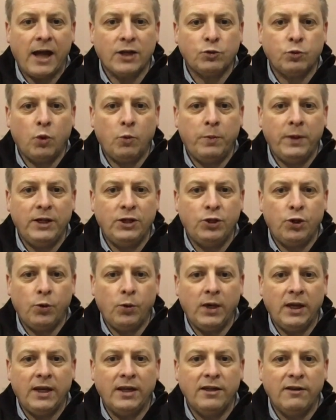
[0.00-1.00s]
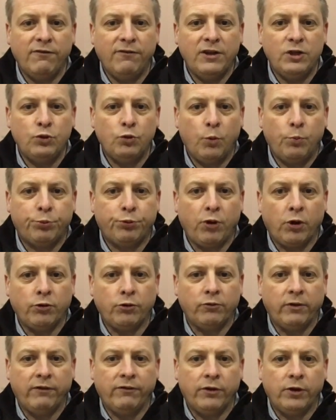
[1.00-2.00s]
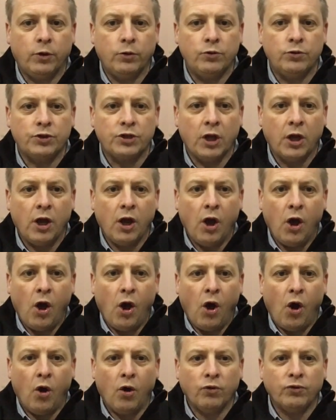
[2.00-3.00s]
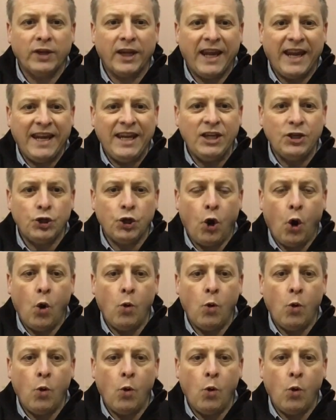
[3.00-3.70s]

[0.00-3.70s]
as we'll be doing individual product reviews on each